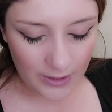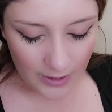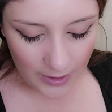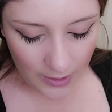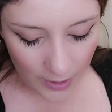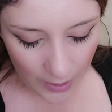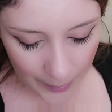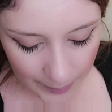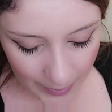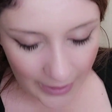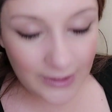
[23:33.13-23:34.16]
And
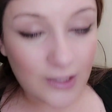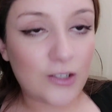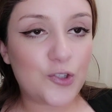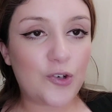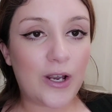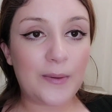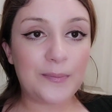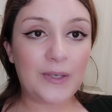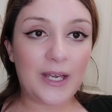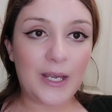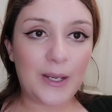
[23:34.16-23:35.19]
the last tram
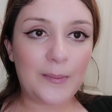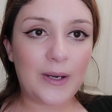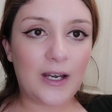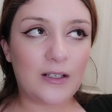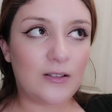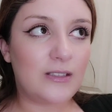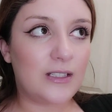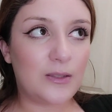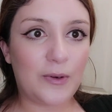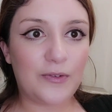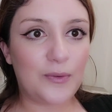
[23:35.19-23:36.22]
came, and I was like to my
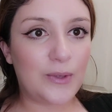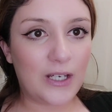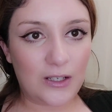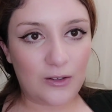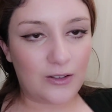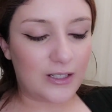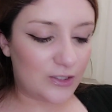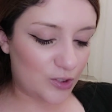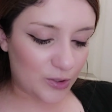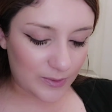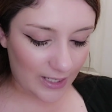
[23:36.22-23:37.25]
friend, we're getting on, and she
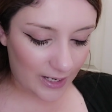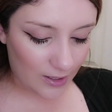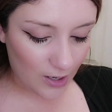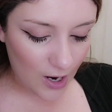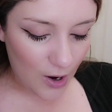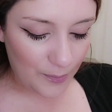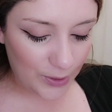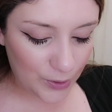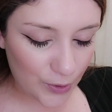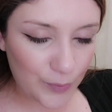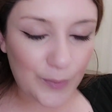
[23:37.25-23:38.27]
was like, oh my god,
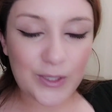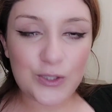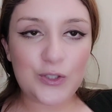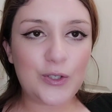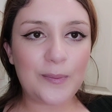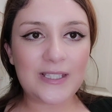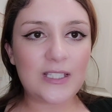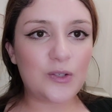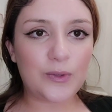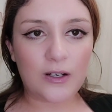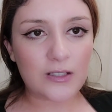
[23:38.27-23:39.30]
what are we gonna do? My sister wouldn't
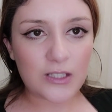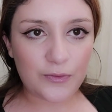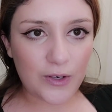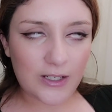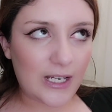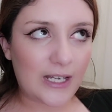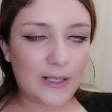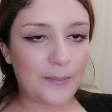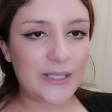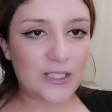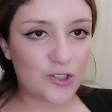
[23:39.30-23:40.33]
answer the phone, and I
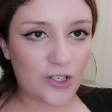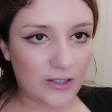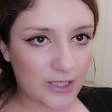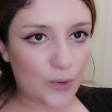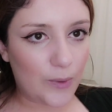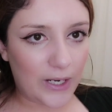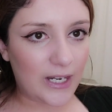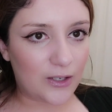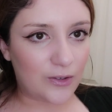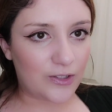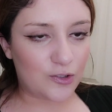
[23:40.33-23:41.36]
messaged her, and I was like, we're getting on
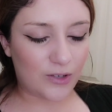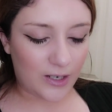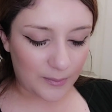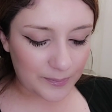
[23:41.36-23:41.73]
the tram.